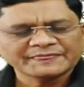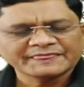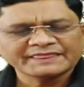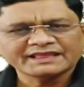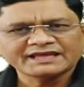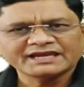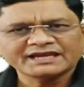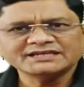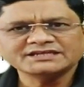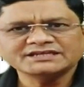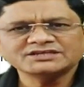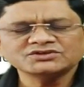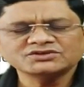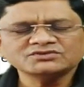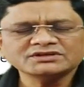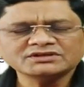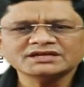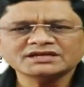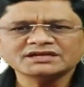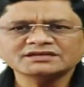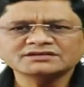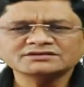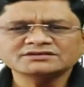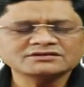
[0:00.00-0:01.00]
And
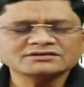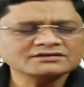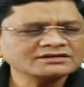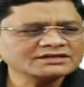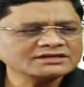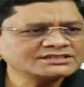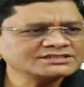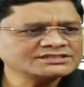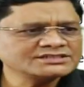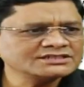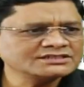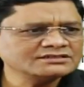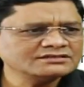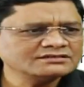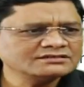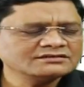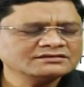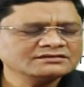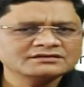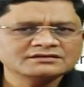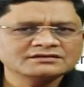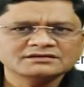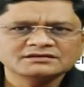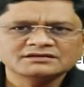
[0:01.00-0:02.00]
during interrogation,
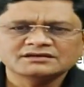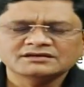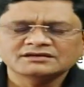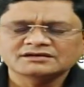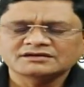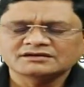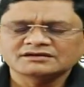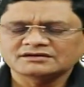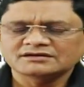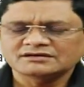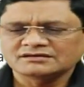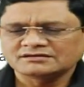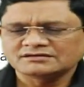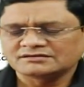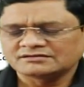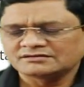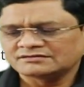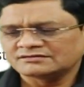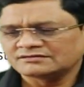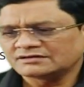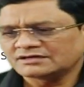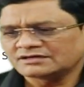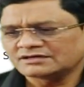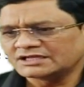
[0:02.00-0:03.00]

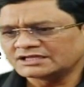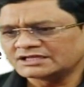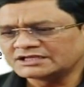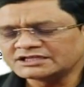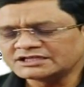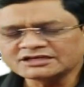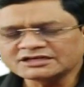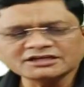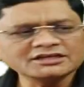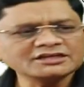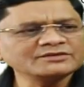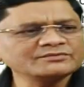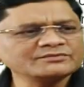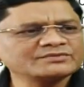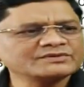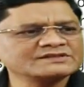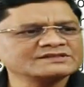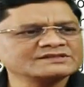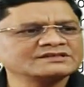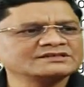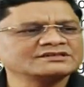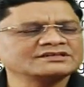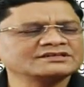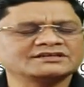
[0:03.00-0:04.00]
a legal
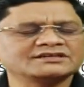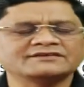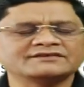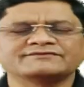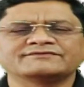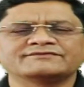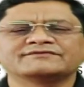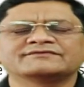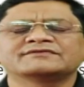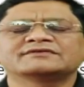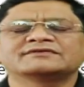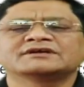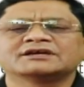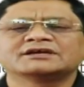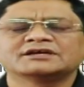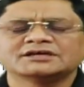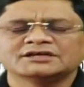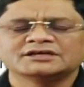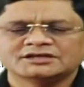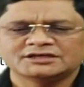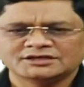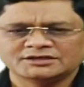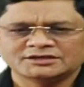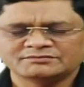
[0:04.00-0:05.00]
representative
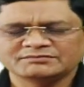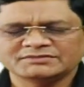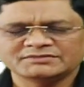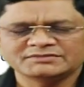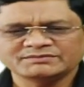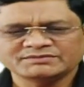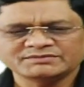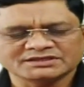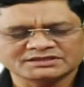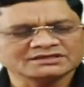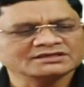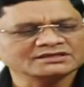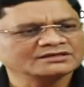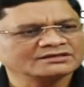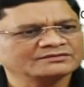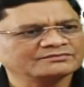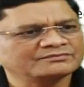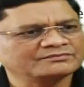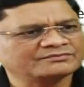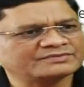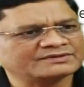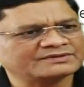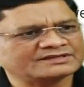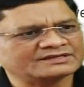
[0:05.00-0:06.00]
may be
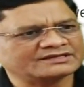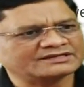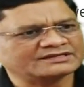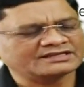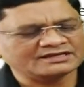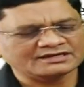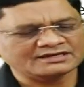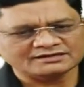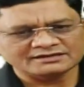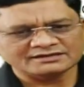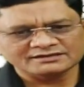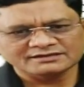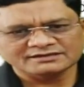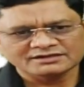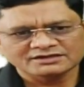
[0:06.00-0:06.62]
present there.